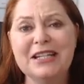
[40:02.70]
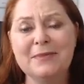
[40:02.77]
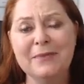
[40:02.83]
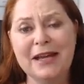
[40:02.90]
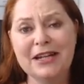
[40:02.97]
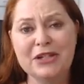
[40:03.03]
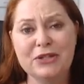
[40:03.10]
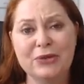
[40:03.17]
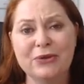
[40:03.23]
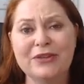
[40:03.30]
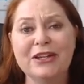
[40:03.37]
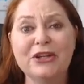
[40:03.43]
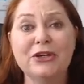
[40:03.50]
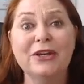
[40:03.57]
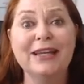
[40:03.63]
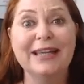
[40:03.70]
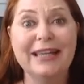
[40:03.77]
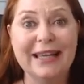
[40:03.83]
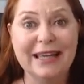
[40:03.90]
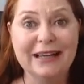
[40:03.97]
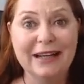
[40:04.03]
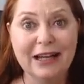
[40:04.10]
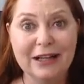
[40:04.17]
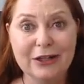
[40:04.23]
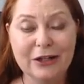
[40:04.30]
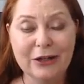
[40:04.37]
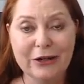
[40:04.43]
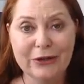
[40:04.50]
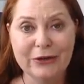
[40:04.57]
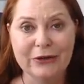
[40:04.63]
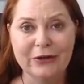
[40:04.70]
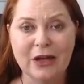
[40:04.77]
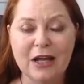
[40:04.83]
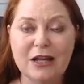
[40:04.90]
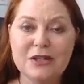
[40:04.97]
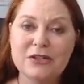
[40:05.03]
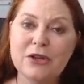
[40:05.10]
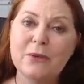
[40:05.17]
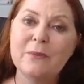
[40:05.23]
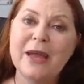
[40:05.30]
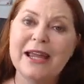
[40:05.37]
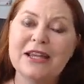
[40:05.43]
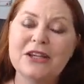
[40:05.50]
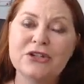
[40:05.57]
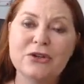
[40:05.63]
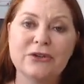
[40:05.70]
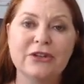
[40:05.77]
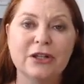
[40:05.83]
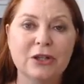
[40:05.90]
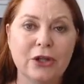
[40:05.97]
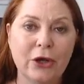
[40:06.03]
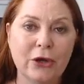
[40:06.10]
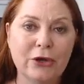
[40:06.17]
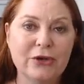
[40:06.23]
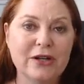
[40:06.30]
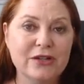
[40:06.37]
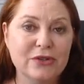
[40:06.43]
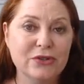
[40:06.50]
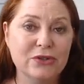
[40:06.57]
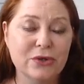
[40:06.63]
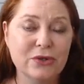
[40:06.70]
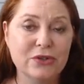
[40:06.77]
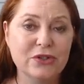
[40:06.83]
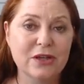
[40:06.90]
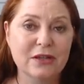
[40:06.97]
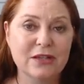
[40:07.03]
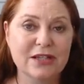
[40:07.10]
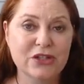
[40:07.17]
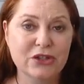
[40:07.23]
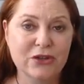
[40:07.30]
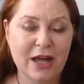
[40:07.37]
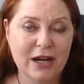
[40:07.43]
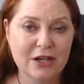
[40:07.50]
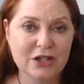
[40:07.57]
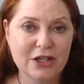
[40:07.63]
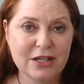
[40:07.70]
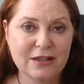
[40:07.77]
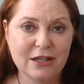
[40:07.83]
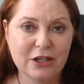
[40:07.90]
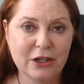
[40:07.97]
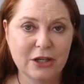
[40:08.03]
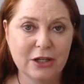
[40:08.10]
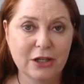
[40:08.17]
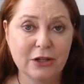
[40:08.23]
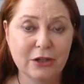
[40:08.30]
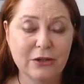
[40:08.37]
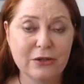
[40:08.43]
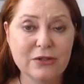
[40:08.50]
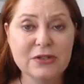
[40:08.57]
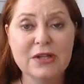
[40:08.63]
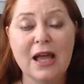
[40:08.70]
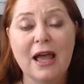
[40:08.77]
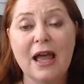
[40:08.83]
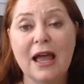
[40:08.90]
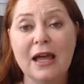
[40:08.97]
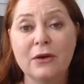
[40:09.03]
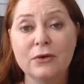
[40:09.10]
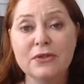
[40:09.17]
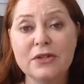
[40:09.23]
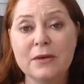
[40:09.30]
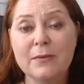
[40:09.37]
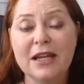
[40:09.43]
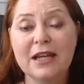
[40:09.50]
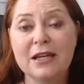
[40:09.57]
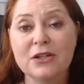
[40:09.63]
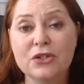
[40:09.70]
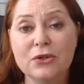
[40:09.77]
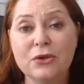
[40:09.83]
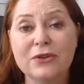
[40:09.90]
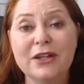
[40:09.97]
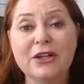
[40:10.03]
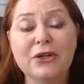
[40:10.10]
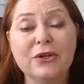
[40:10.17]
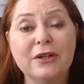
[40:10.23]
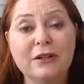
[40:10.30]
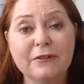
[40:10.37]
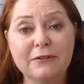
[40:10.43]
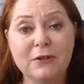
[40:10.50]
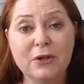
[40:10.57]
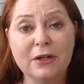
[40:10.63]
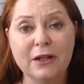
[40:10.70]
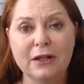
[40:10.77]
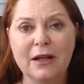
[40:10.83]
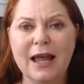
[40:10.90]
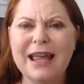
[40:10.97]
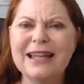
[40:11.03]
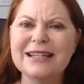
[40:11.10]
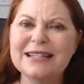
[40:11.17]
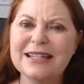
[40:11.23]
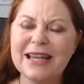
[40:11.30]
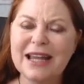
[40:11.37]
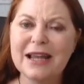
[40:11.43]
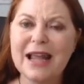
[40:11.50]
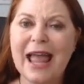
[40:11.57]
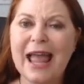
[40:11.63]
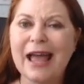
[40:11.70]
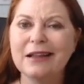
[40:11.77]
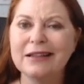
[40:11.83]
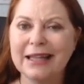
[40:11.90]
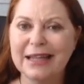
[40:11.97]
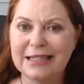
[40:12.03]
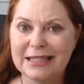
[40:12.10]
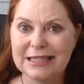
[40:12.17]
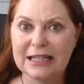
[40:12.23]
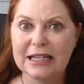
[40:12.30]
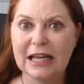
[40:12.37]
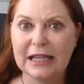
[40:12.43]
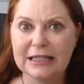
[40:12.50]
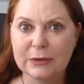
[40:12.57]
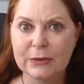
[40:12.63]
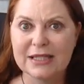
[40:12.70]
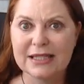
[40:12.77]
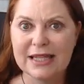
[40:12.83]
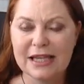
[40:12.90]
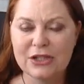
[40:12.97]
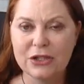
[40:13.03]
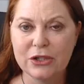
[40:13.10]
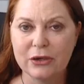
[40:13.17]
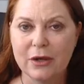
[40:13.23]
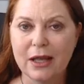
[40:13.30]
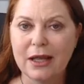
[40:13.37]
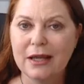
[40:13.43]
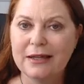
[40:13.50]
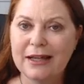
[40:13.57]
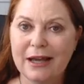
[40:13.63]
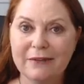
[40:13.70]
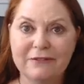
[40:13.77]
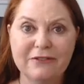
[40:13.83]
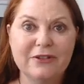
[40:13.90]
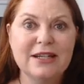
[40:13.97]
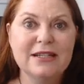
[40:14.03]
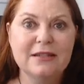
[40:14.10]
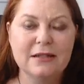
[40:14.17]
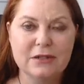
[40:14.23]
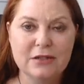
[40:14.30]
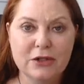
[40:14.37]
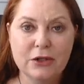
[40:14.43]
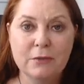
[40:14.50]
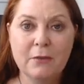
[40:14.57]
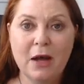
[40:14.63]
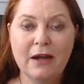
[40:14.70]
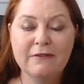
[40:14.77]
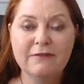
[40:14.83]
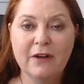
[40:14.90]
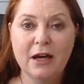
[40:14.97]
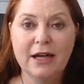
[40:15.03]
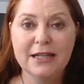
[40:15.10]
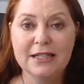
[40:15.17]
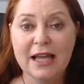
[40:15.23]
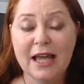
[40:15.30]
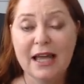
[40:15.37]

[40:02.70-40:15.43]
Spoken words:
to make sure that you can get a loan. So making sure the loan suits the strategy that you're going to use, and also making sure that you can afford it, and seeing how lenders are going to assess you. Now, for instance, you might find